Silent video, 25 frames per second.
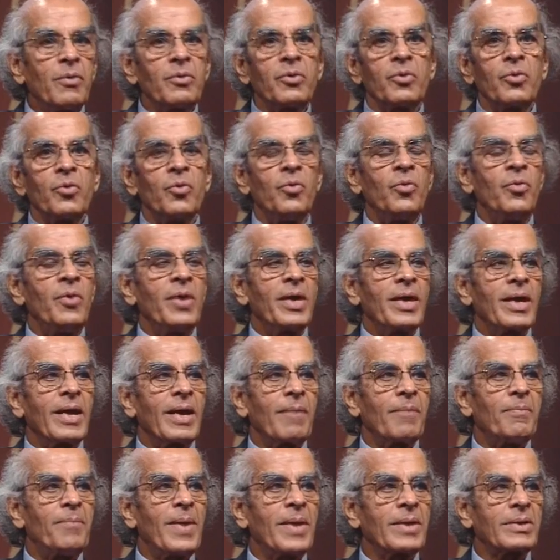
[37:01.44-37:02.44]
to
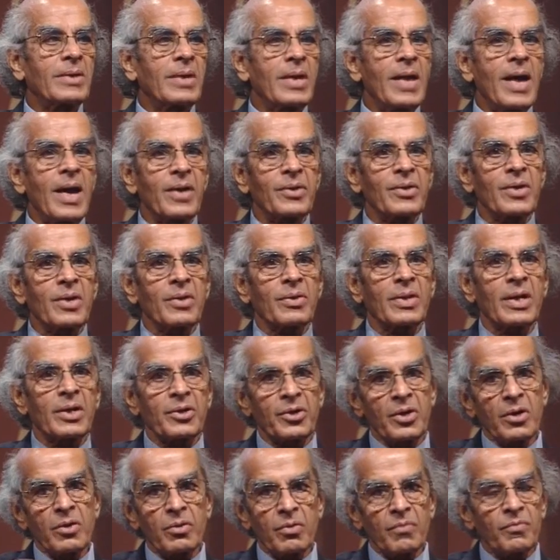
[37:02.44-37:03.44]
a much larger
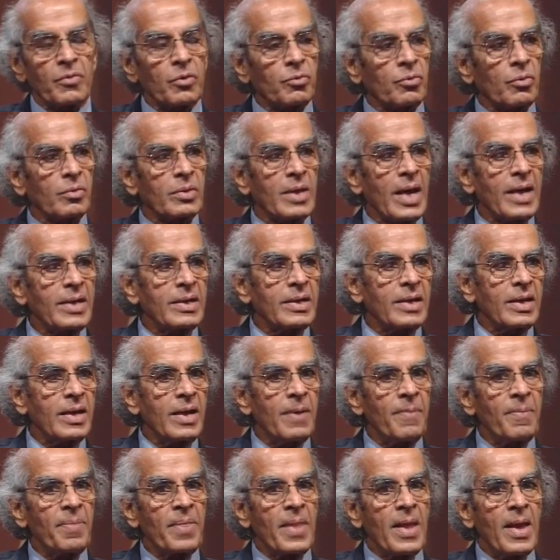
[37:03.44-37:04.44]
sections of the
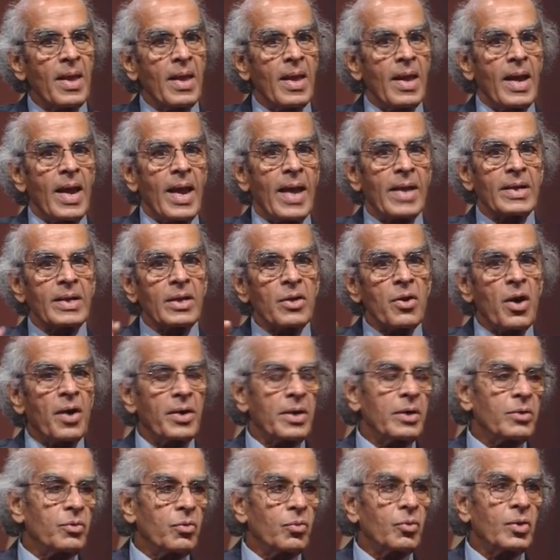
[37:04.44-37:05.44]
society. And in
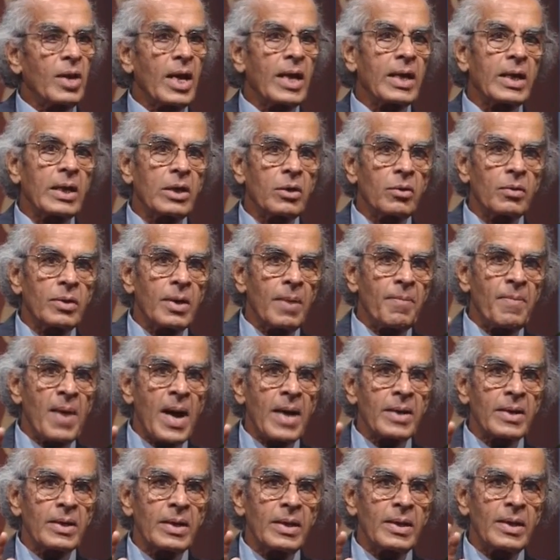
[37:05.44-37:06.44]
order to take it to the
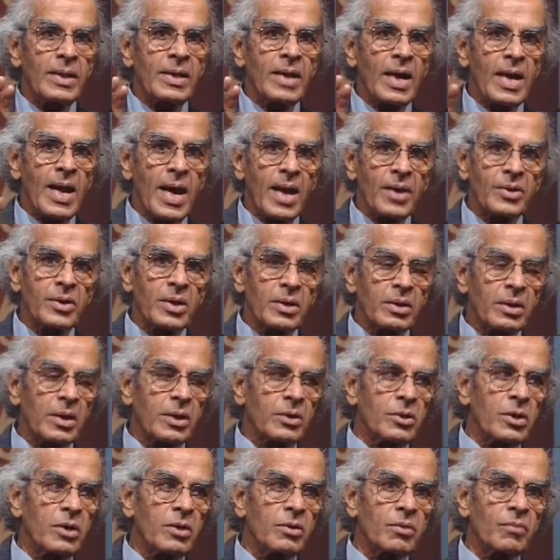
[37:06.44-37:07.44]
larger
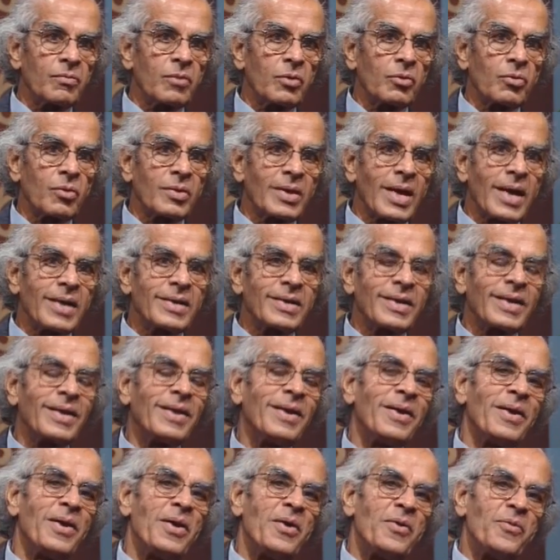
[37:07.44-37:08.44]
sections of the
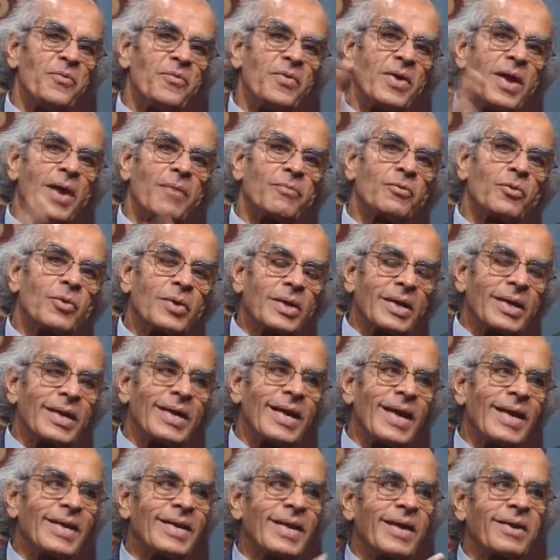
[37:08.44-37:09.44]
society, we have to
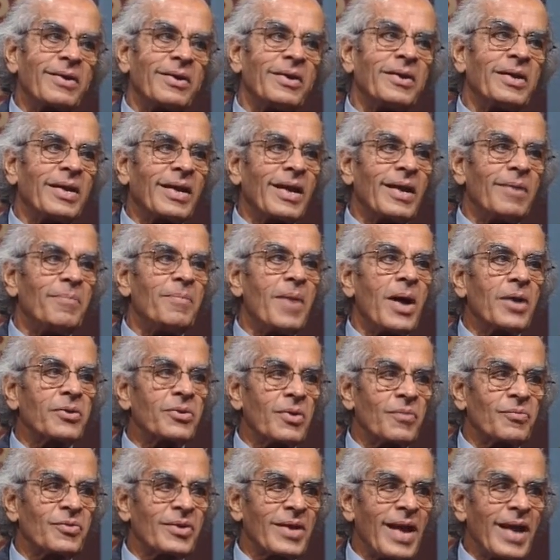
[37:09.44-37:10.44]
create a critical mass
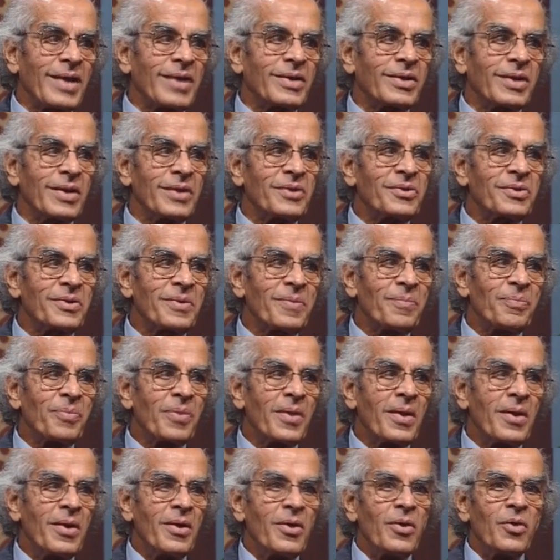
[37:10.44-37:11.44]
of scientists
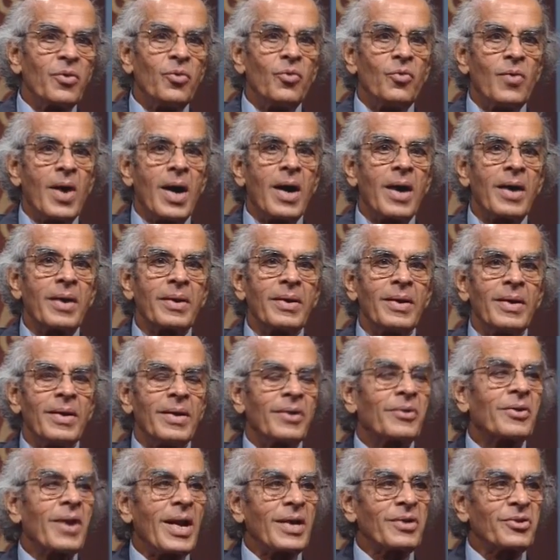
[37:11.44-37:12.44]
who are
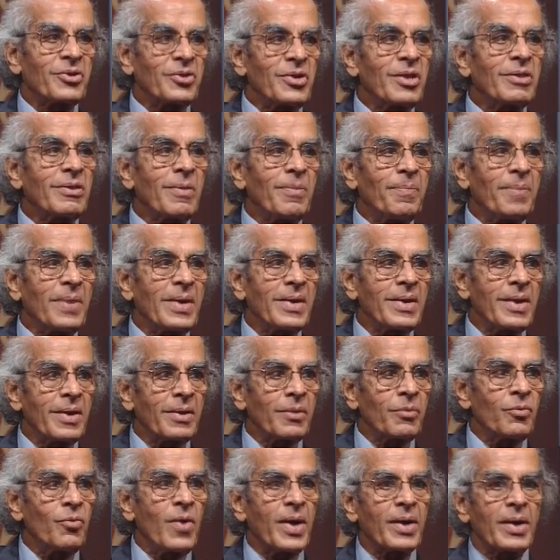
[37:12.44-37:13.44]

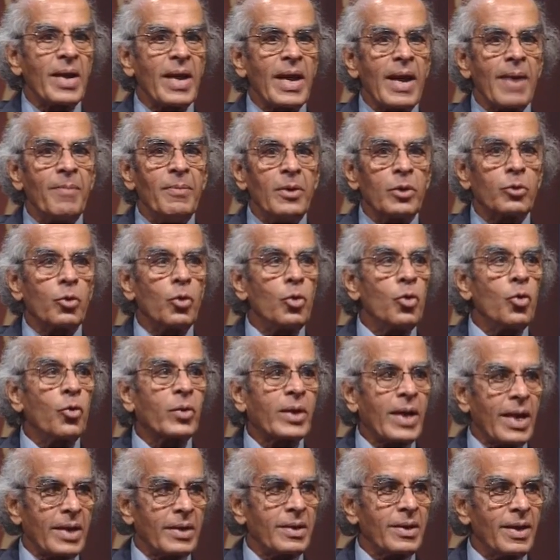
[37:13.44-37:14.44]
transdisciplinary, who are able to
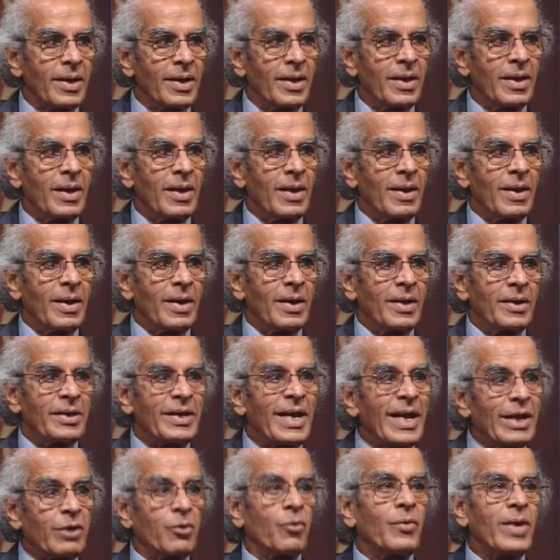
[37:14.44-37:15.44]
look at
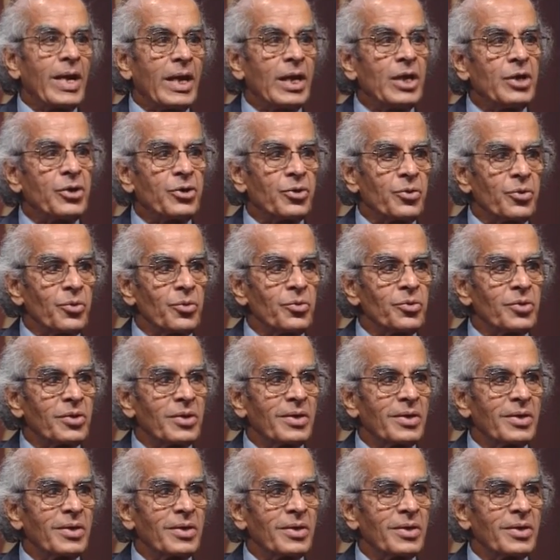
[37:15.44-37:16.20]
day to day issues